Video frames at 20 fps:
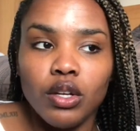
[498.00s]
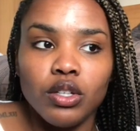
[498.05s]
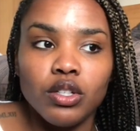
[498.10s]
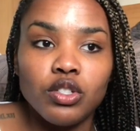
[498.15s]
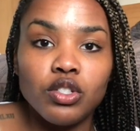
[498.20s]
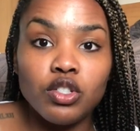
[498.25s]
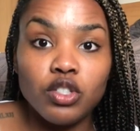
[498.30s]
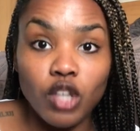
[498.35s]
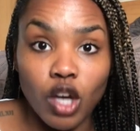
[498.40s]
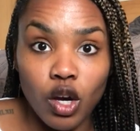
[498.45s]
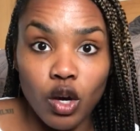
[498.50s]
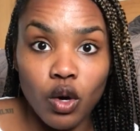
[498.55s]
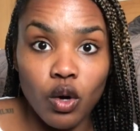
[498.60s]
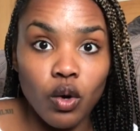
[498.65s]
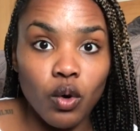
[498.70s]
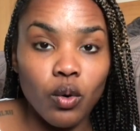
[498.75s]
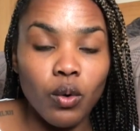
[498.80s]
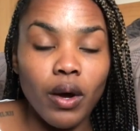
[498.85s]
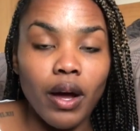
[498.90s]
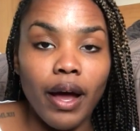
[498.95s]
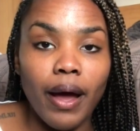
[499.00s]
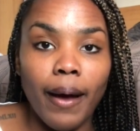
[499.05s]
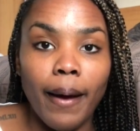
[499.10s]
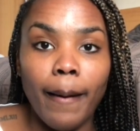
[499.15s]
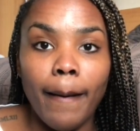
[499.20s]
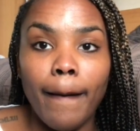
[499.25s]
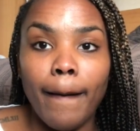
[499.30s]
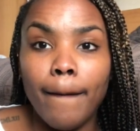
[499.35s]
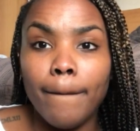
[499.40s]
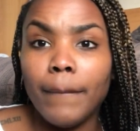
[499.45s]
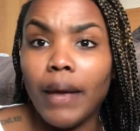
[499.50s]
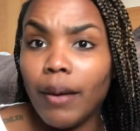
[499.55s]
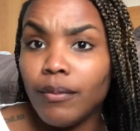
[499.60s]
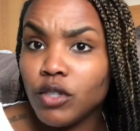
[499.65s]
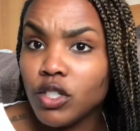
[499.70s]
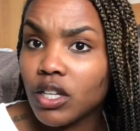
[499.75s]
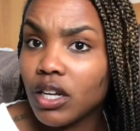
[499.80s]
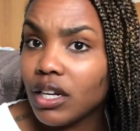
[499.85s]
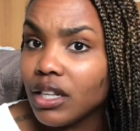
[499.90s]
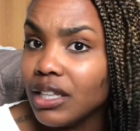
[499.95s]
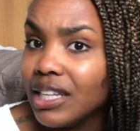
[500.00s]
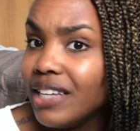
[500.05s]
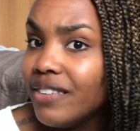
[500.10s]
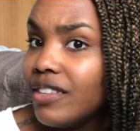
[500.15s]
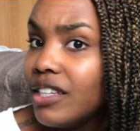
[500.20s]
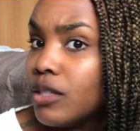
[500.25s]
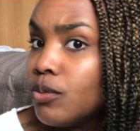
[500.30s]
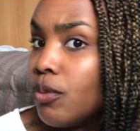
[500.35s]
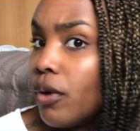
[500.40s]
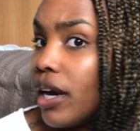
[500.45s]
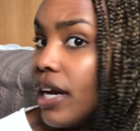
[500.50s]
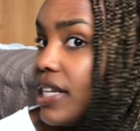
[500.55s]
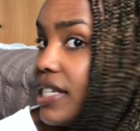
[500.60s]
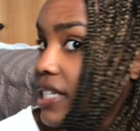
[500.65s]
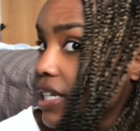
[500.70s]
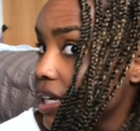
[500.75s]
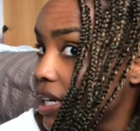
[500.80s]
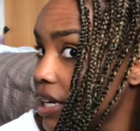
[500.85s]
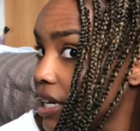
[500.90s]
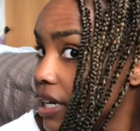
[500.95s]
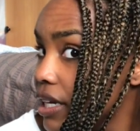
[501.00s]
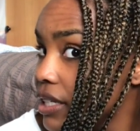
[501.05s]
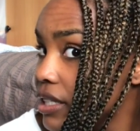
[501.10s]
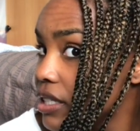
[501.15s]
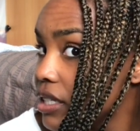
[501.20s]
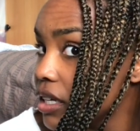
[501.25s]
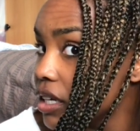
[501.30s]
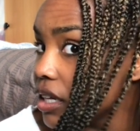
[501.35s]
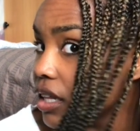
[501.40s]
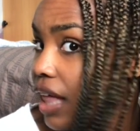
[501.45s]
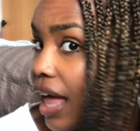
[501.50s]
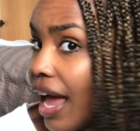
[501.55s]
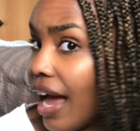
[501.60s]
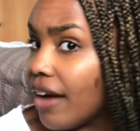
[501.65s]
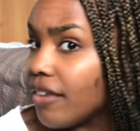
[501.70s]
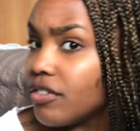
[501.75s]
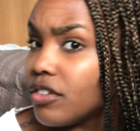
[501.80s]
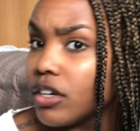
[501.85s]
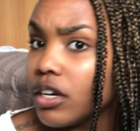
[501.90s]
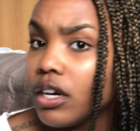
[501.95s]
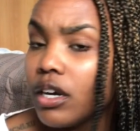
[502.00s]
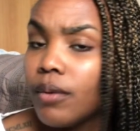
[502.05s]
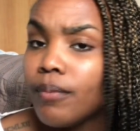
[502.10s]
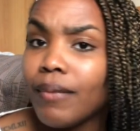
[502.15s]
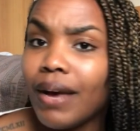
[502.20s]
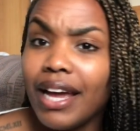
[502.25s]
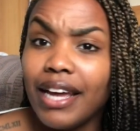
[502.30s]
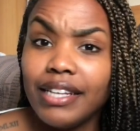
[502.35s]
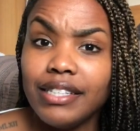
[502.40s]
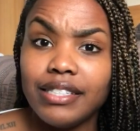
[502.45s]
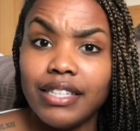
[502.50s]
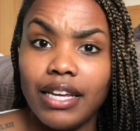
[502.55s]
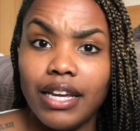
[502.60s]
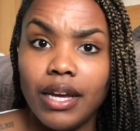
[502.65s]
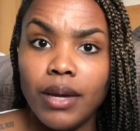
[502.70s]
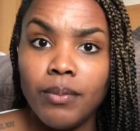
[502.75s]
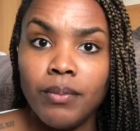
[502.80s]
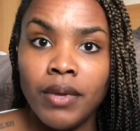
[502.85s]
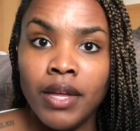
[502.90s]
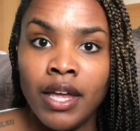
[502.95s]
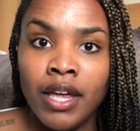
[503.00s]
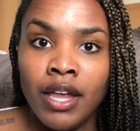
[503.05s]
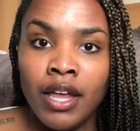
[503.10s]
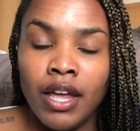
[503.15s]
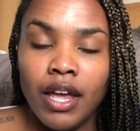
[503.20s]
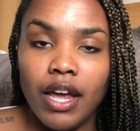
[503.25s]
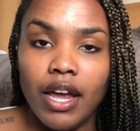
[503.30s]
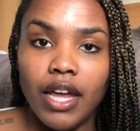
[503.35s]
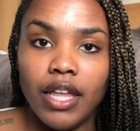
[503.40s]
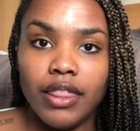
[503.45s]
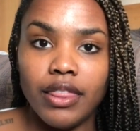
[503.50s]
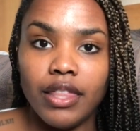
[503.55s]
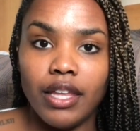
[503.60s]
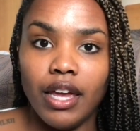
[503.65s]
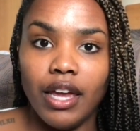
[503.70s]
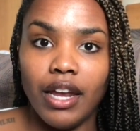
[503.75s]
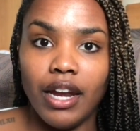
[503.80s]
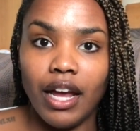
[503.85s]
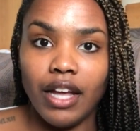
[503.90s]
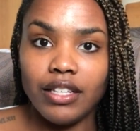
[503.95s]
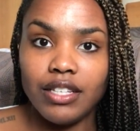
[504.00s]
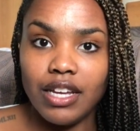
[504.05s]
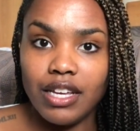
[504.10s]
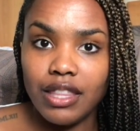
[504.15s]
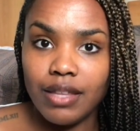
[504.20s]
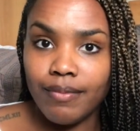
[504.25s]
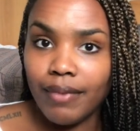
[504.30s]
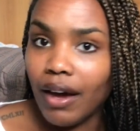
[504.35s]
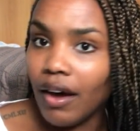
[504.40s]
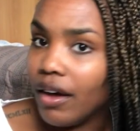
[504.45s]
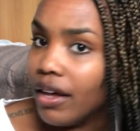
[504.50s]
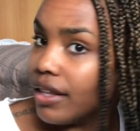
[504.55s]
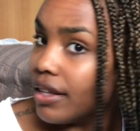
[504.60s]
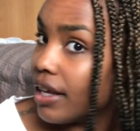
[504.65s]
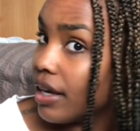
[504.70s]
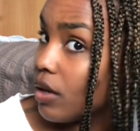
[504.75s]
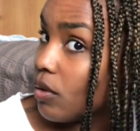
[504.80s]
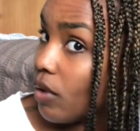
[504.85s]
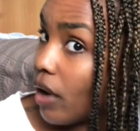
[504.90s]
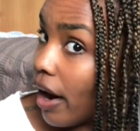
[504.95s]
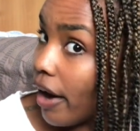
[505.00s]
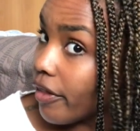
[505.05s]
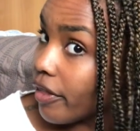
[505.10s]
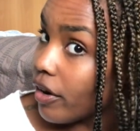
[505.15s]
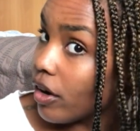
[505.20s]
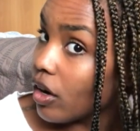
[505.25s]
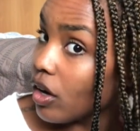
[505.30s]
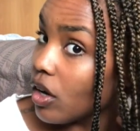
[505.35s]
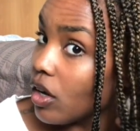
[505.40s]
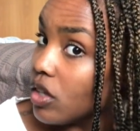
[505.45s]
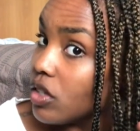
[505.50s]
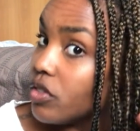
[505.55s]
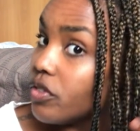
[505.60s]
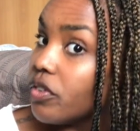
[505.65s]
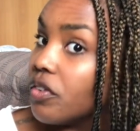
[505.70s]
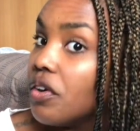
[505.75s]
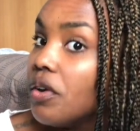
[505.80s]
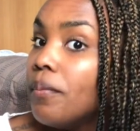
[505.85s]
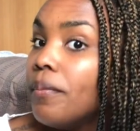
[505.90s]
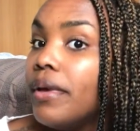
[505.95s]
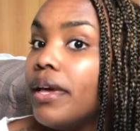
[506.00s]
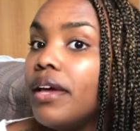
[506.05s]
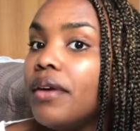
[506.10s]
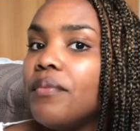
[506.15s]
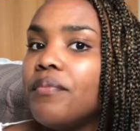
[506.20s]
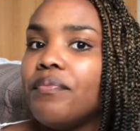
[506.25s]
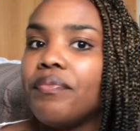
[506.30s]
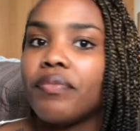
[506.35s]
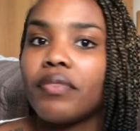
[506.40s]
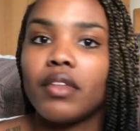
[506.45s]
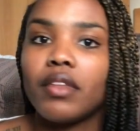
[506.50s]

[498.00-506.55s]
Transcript: so I'm just gonna leave these braids in until after my exam, and then I'll take them out and like rock the curls for a bit.